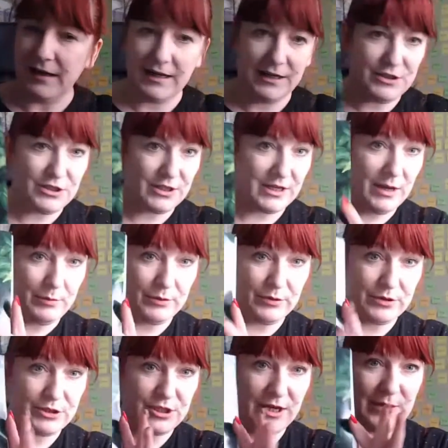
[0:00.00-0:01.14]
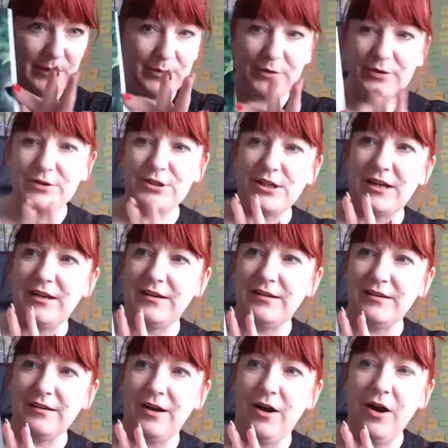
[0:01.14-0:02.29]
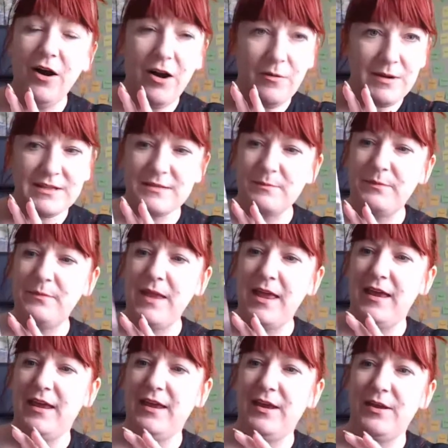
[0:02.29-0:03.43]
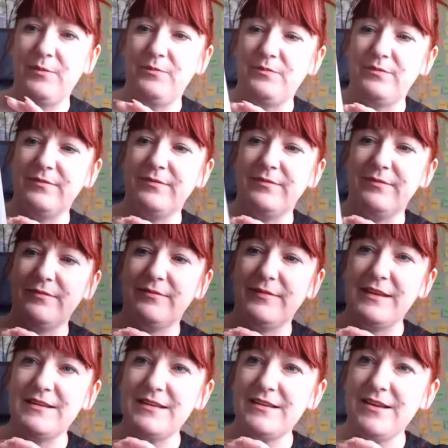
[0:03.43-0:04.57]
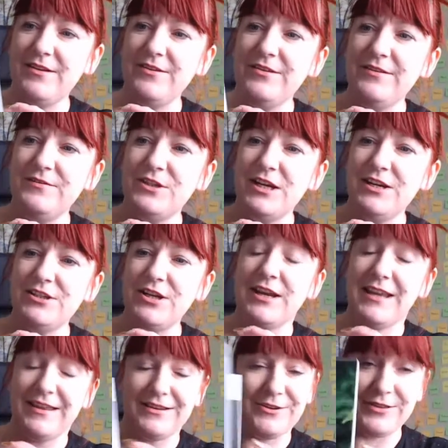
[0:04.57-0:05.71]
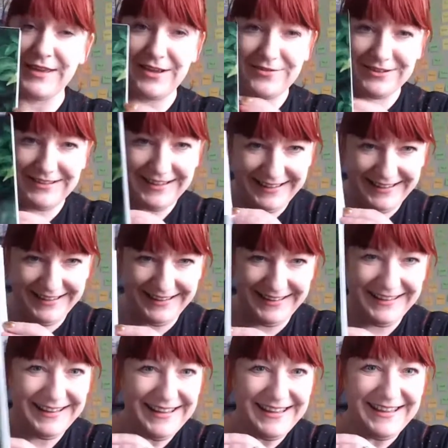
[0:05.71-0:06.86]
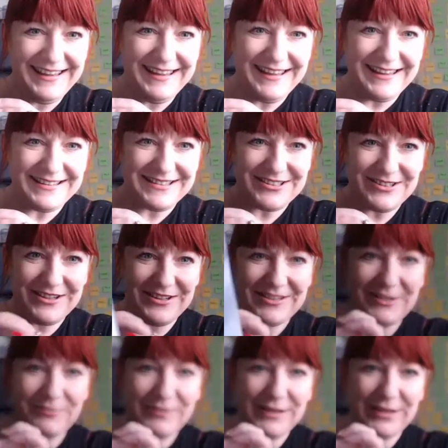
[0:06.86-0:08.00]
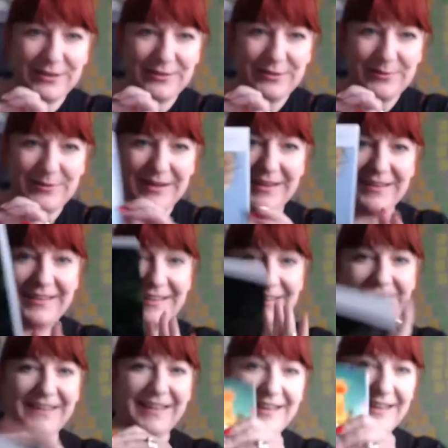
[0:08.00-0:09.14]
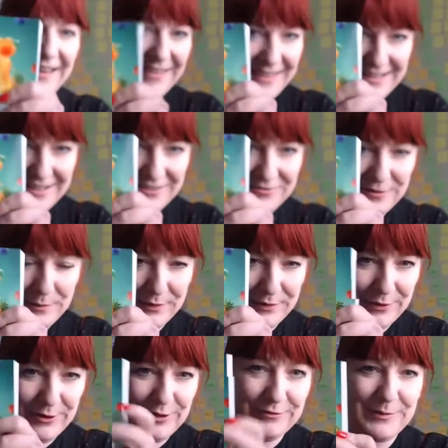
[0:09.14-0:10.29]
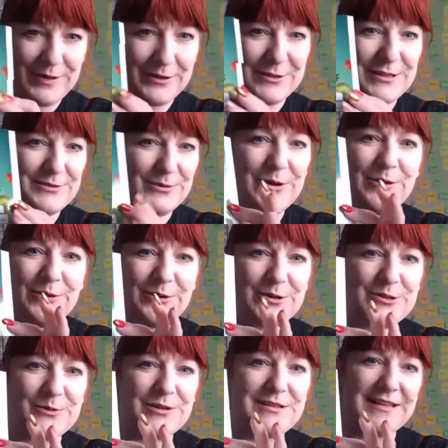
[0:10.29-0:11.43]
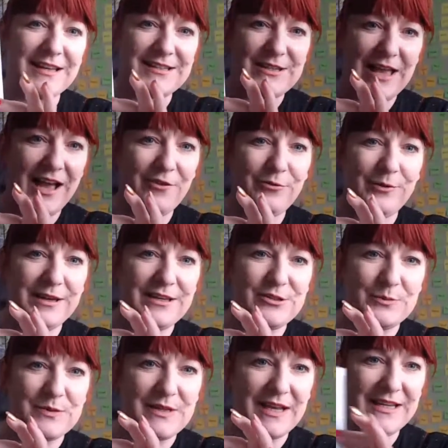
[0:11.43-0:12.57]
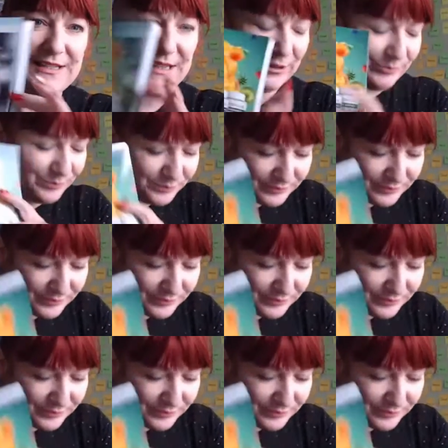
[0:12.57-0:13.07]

And you get a brochure. And the brochure always, is it, oh no, they've changed. Yeah, no, they haven't. So you're flicking through it and then you flip it over because it's one of those ones that it's halfway upside down.